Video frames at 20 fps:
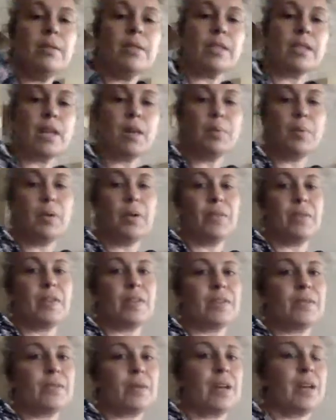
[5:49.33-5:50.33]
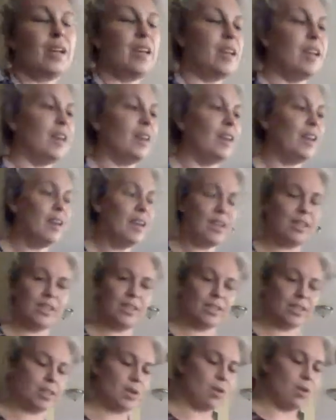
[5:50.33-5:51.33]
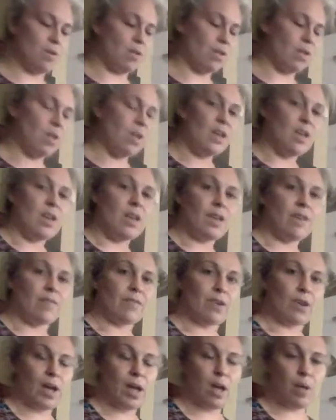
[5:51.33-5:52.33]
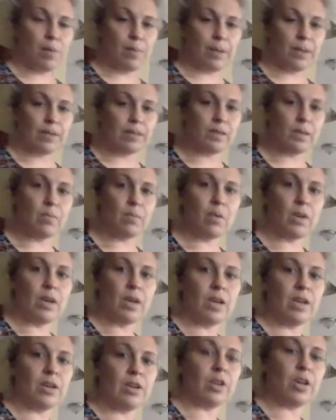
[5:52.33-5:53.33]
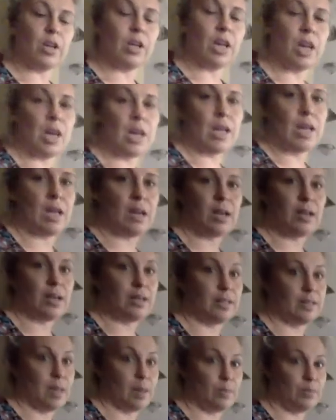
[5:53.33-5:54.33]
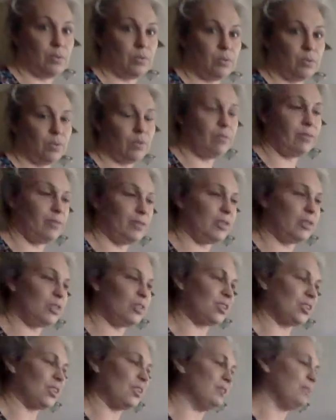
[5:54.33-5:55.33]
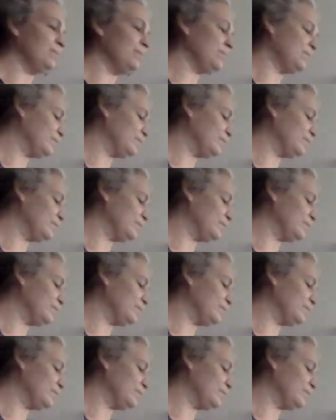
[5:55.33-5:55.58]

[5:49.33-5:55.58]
just going to put this right here. So if you're helping someone, you're going to need a step stool for sure.